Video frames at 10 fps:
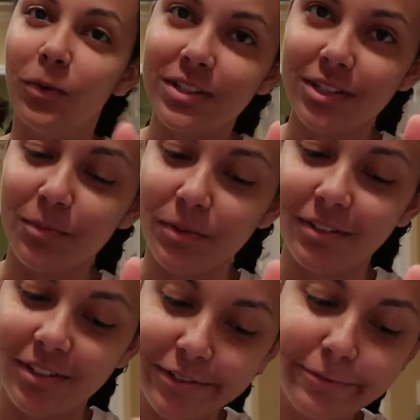What's up,
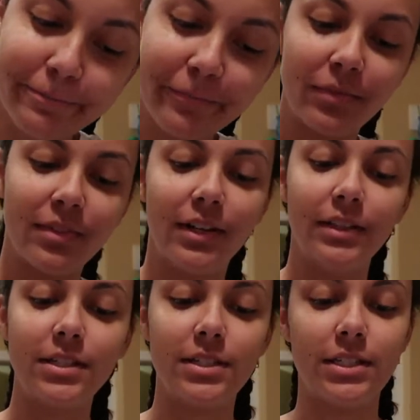YouTube?
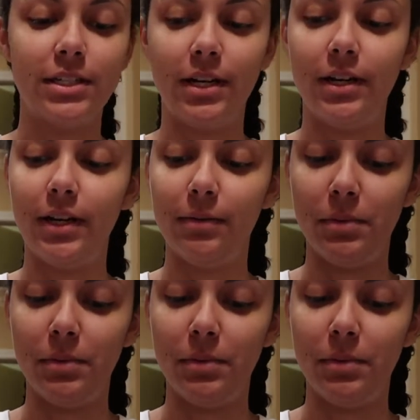This is gonna